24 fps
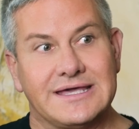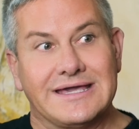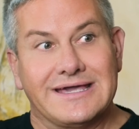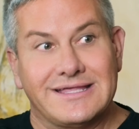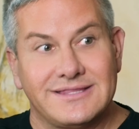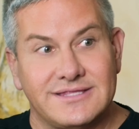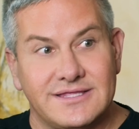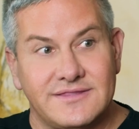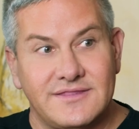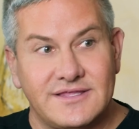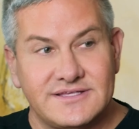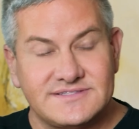
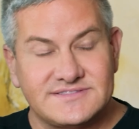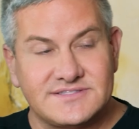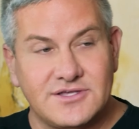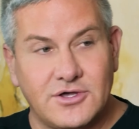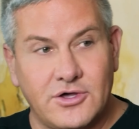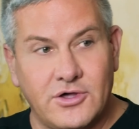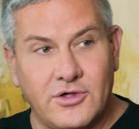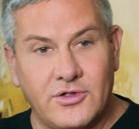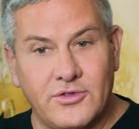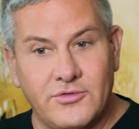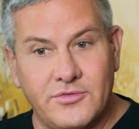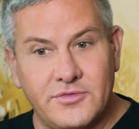And then they
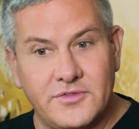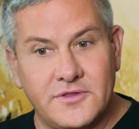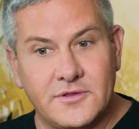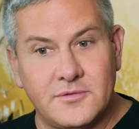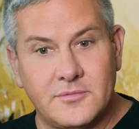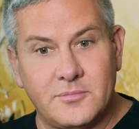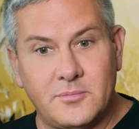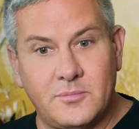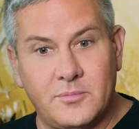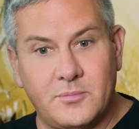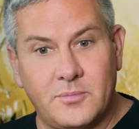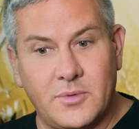saw
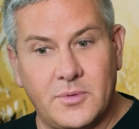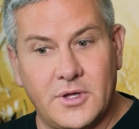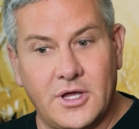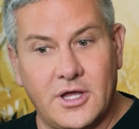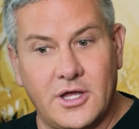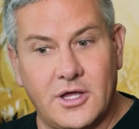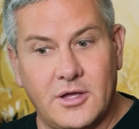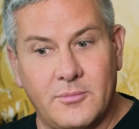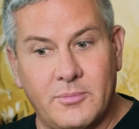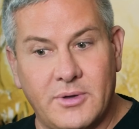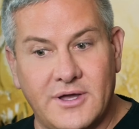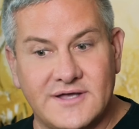the
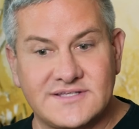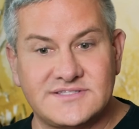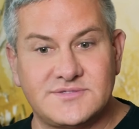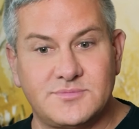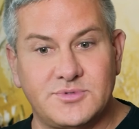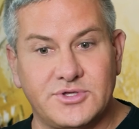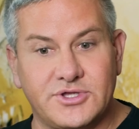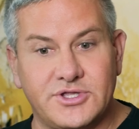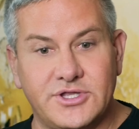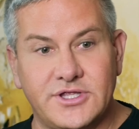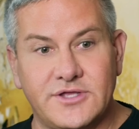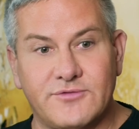
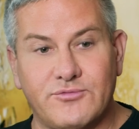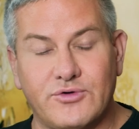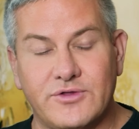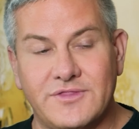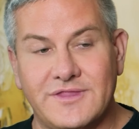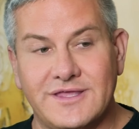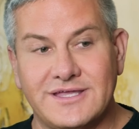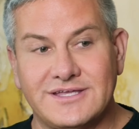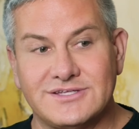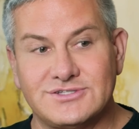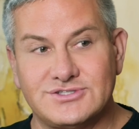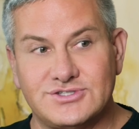possibility of what
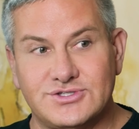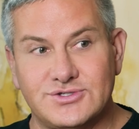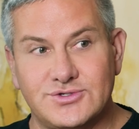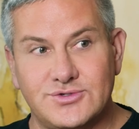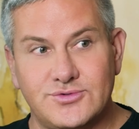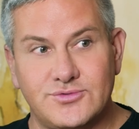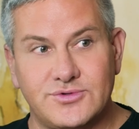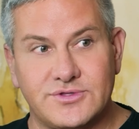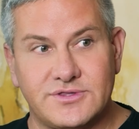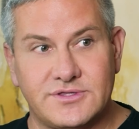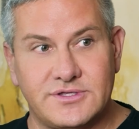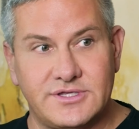they could
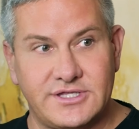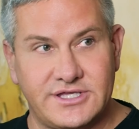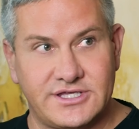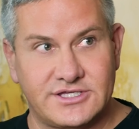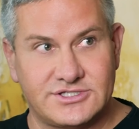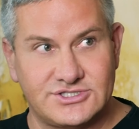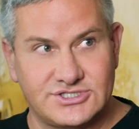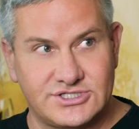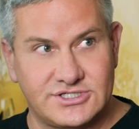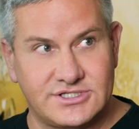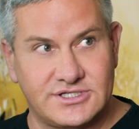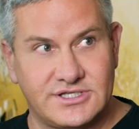do with
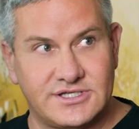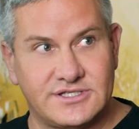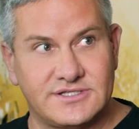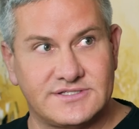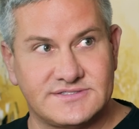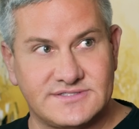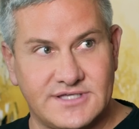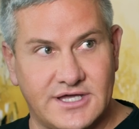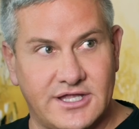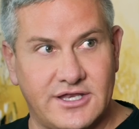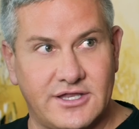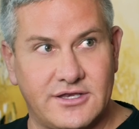Neogen and
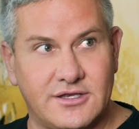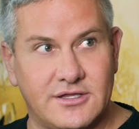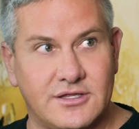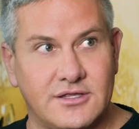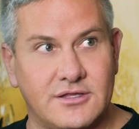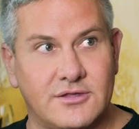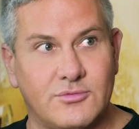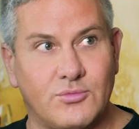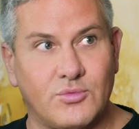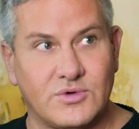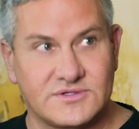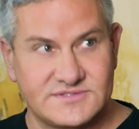decided
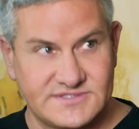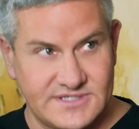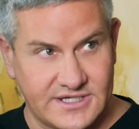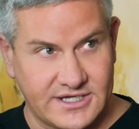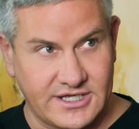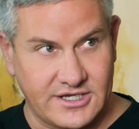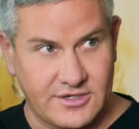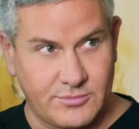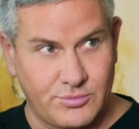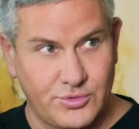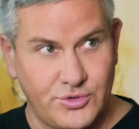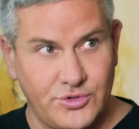to, once that
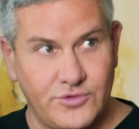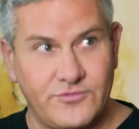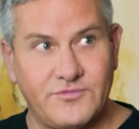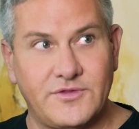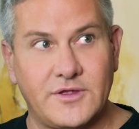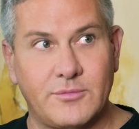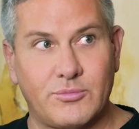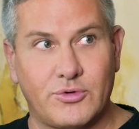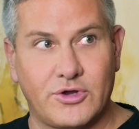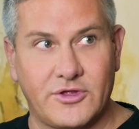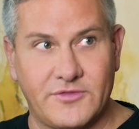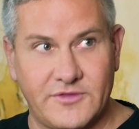got approved, they
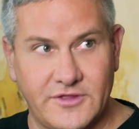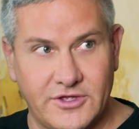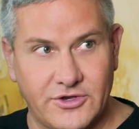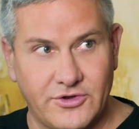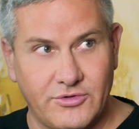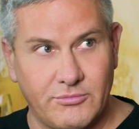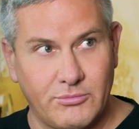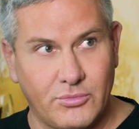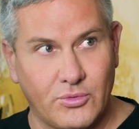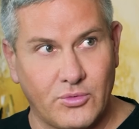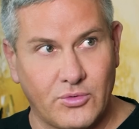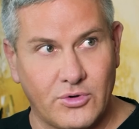brought that
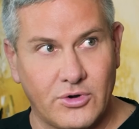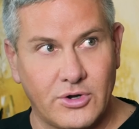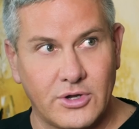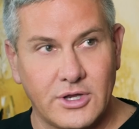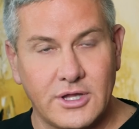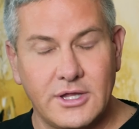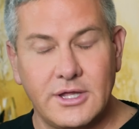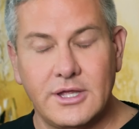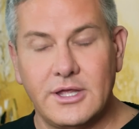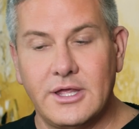on board.